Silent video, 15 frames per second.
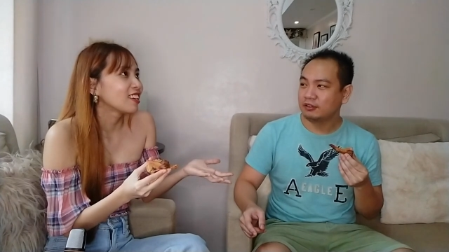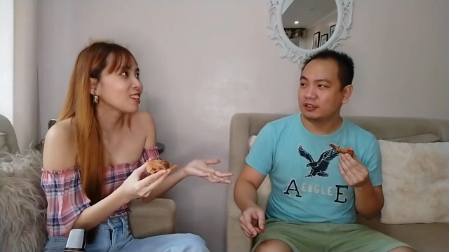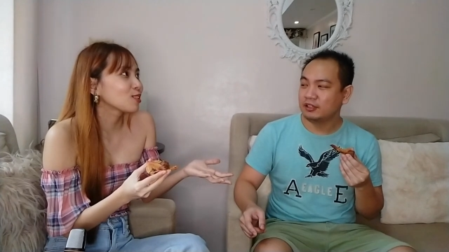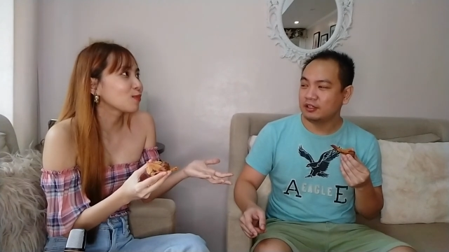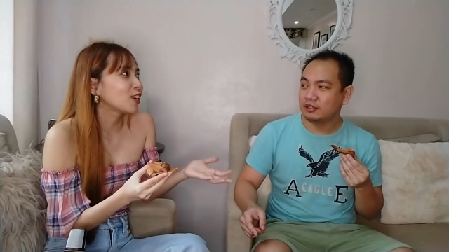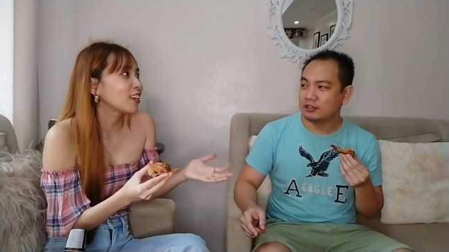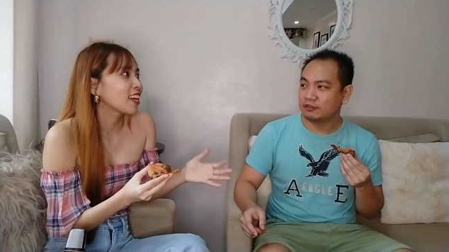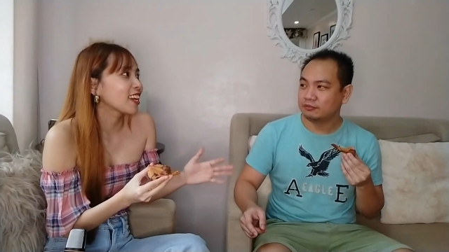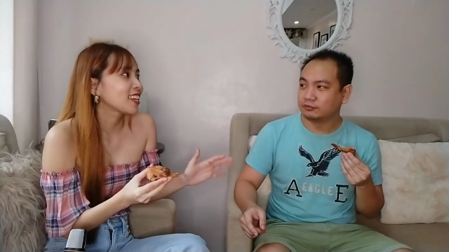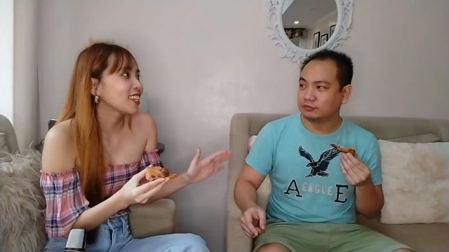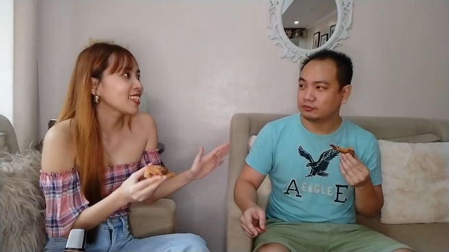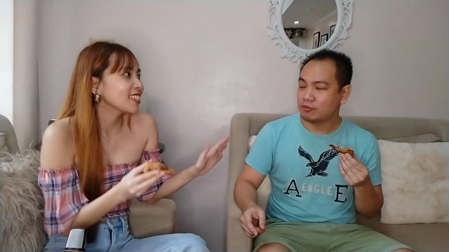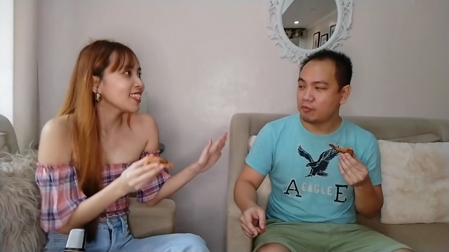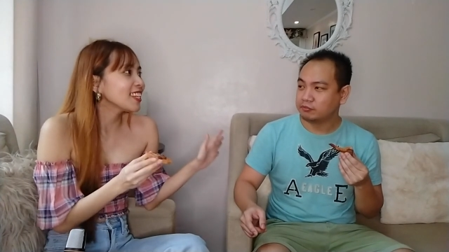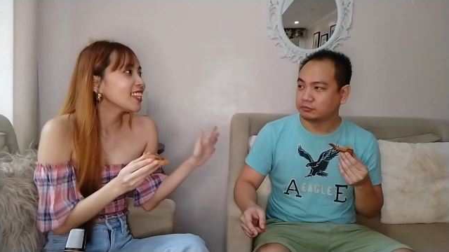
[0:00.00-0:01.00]
Speaker 1: It's more like,
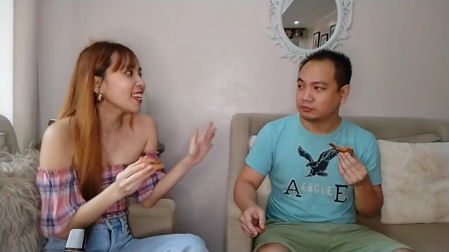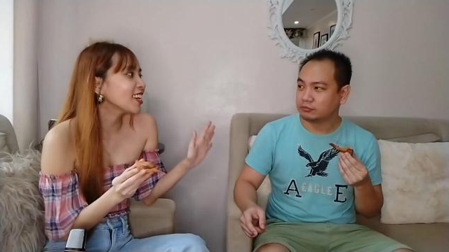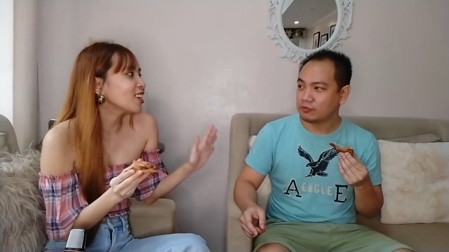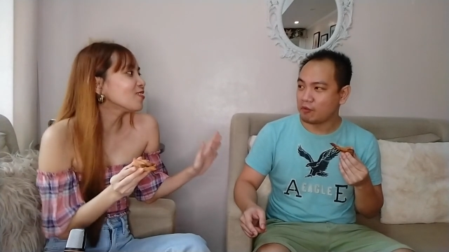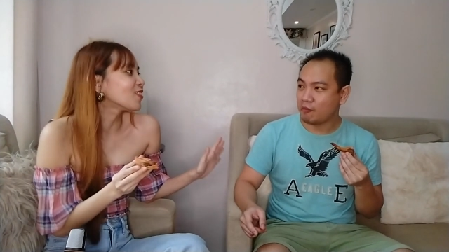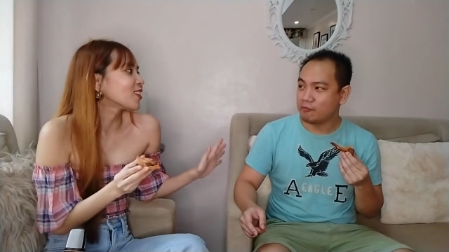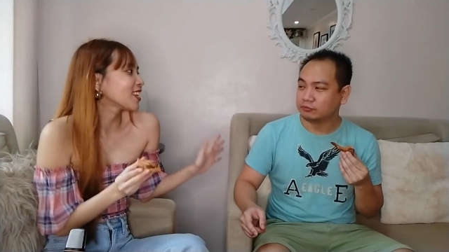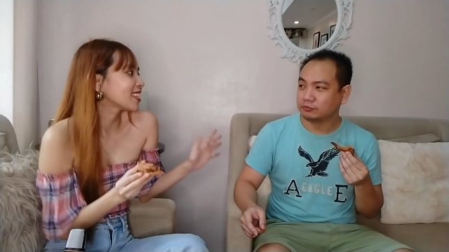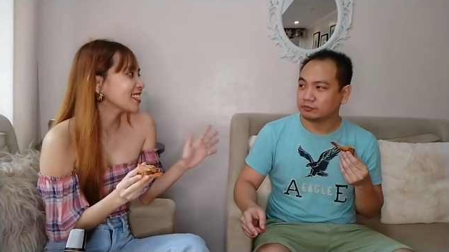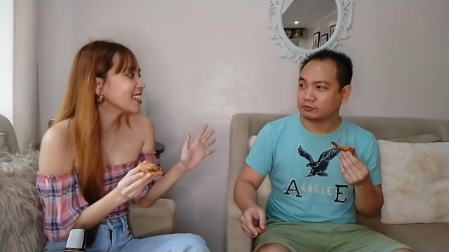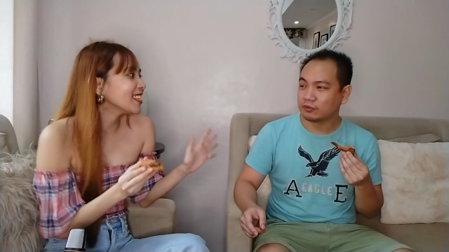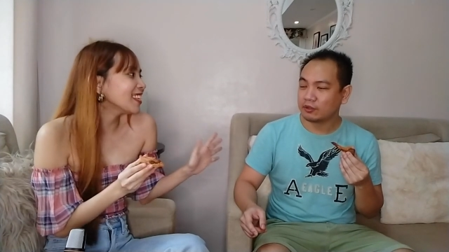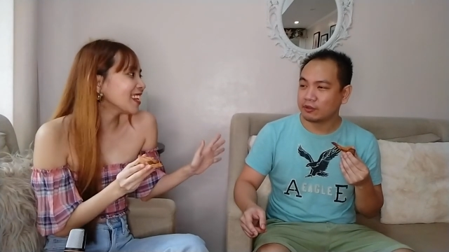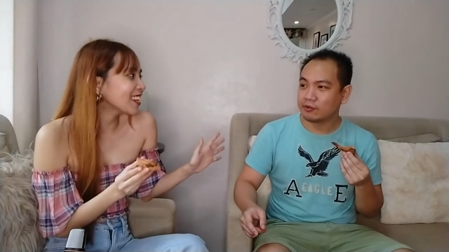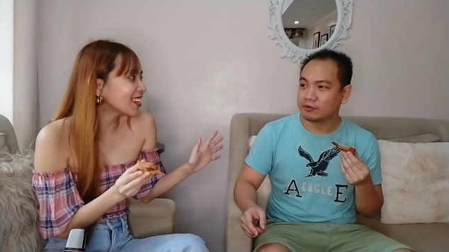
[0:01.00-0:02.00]
see you later, boy.
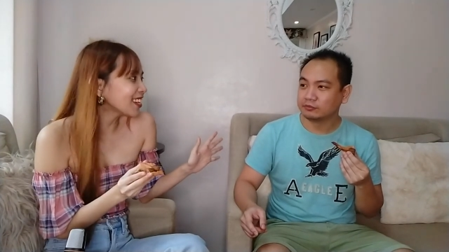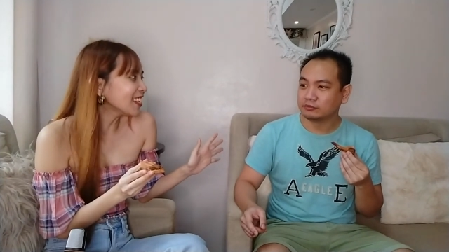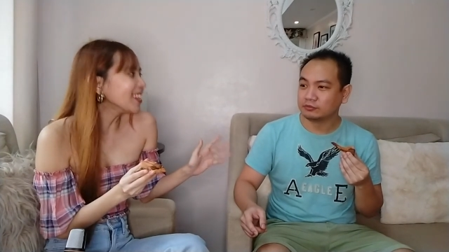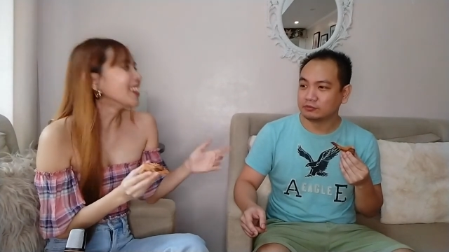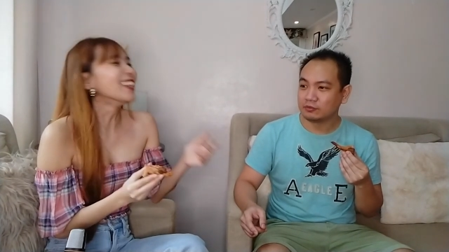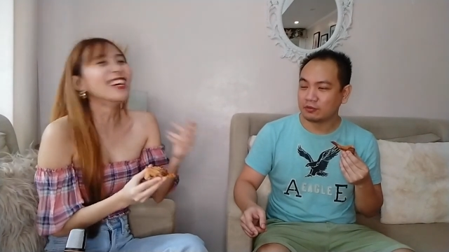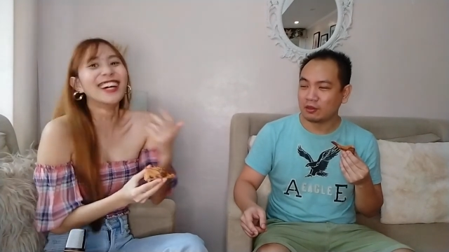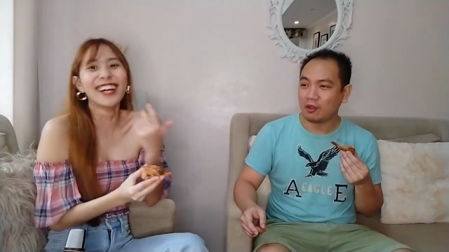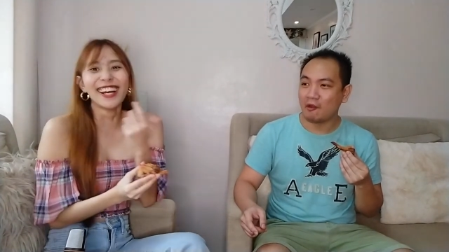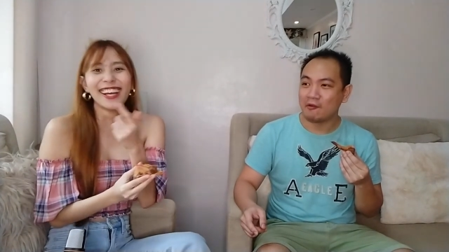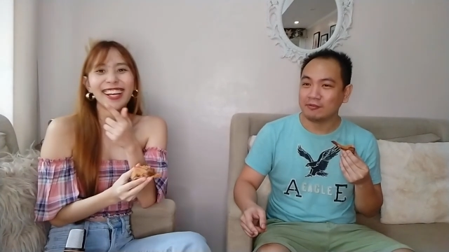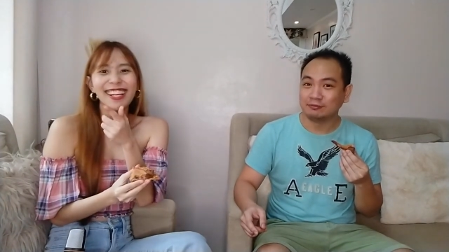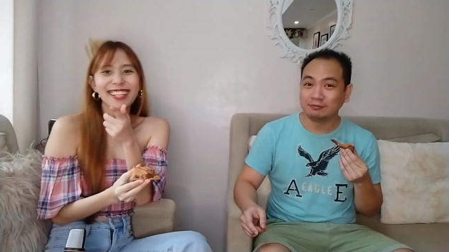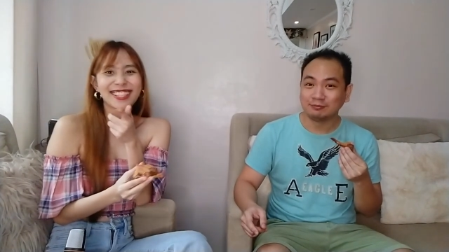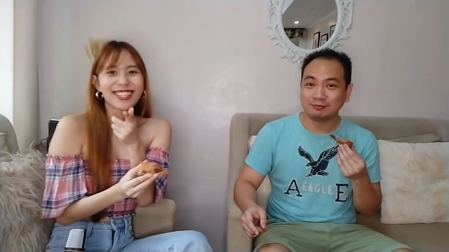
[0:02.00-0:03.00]
See you later. Oh,
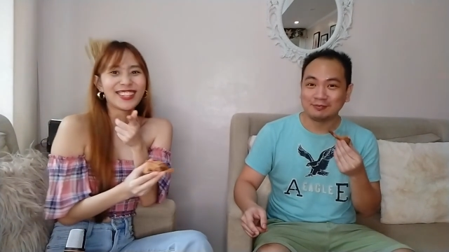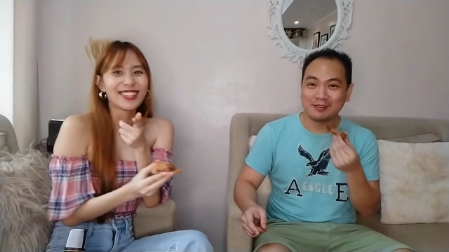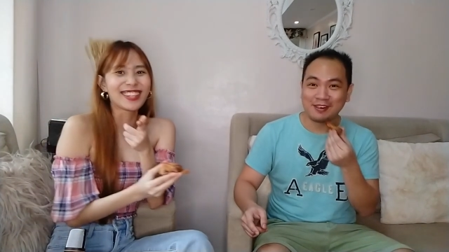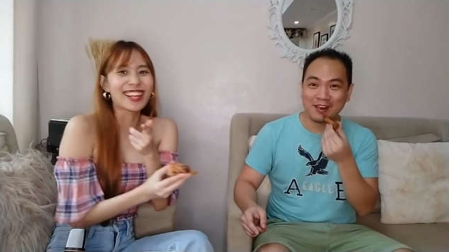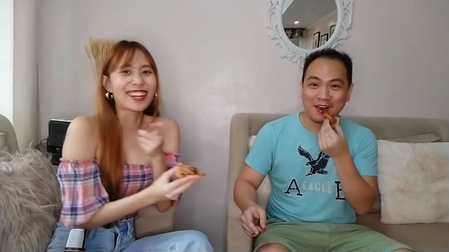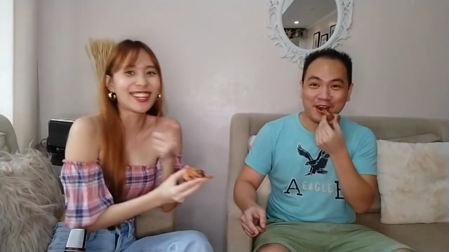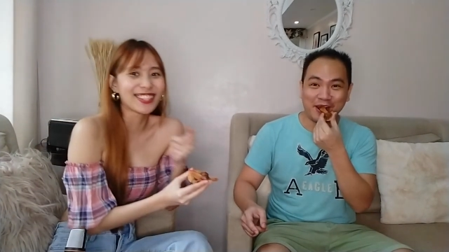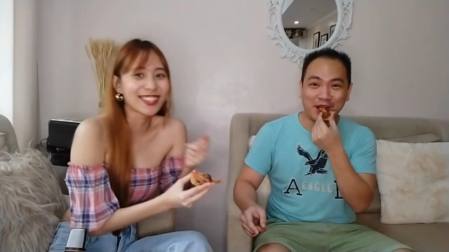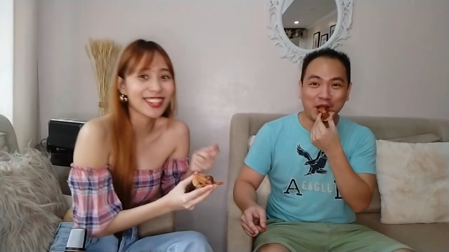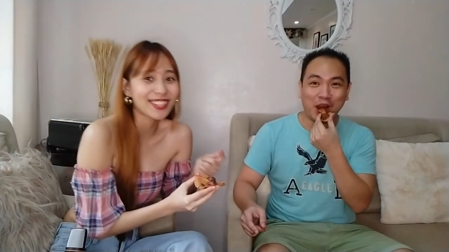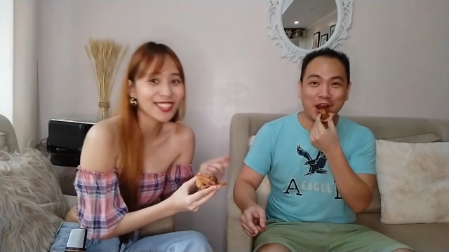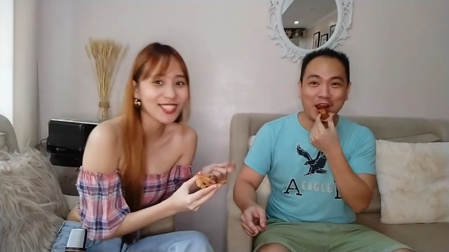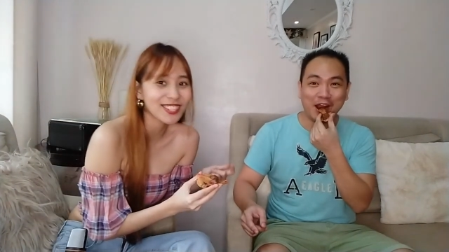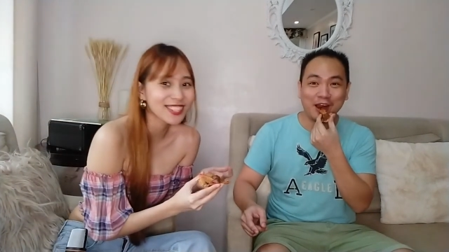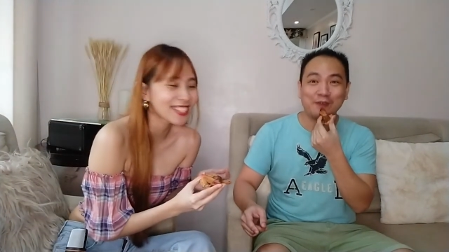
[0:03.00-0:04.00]
so
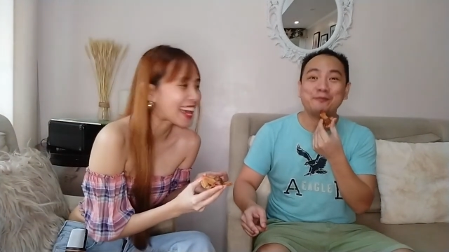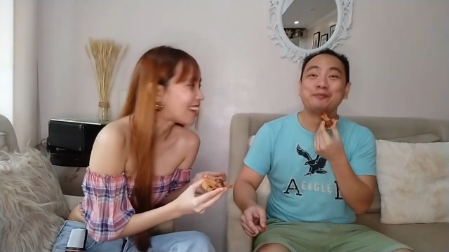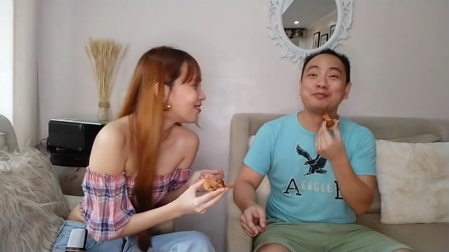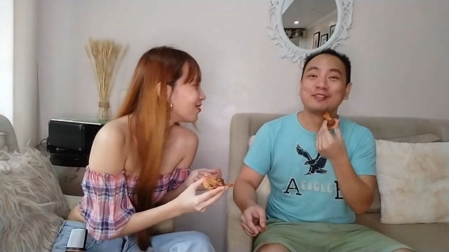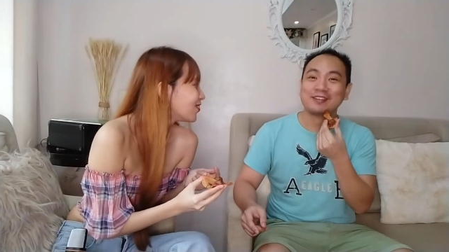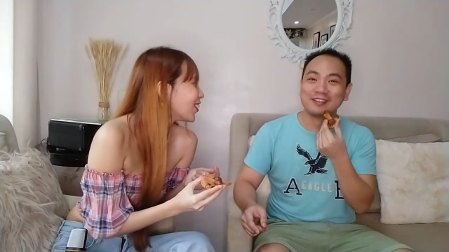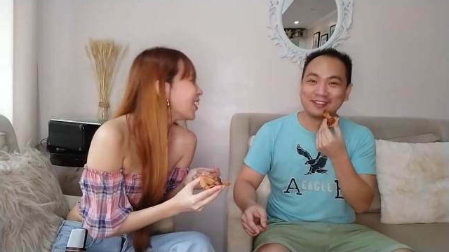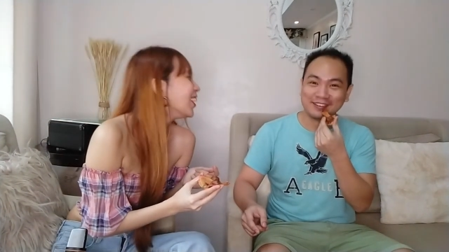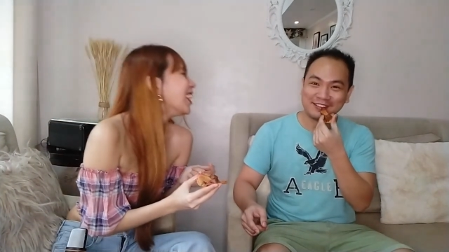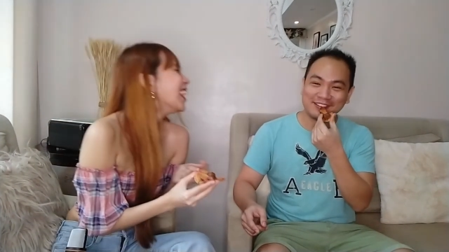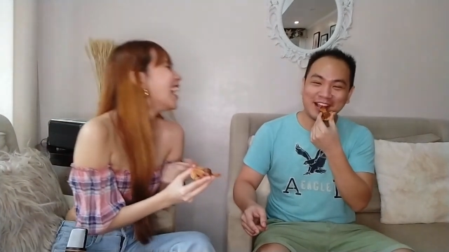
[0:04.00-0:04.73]
there's your sample.